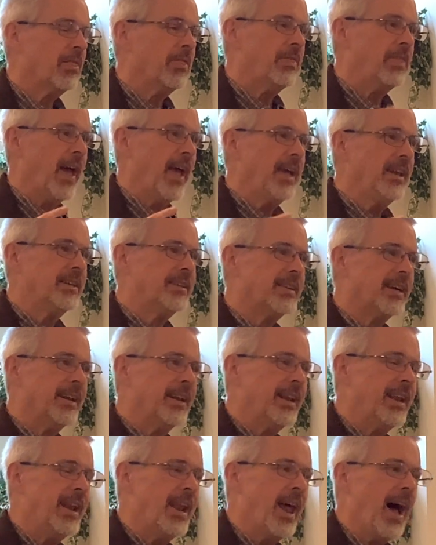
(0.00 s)
They
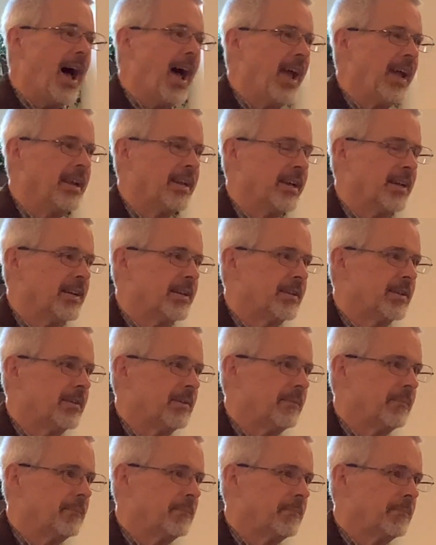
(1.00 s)
denied it.
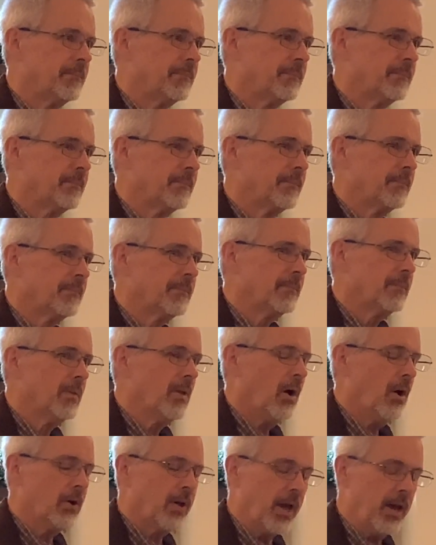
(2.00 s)

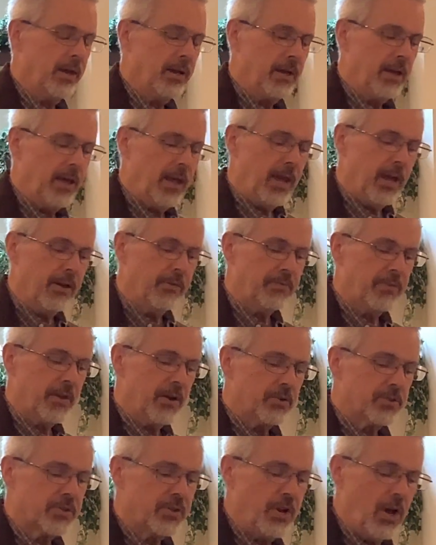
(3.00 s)
Okay, if
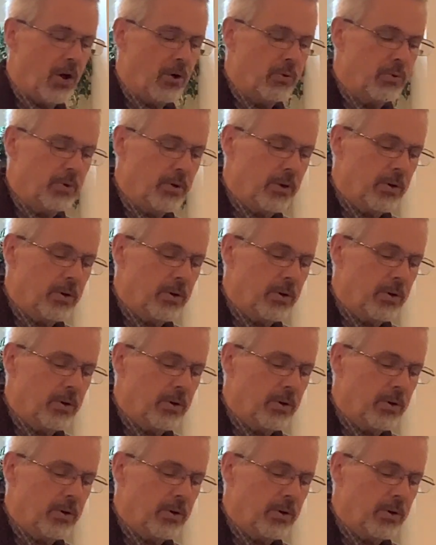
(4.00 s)
there's no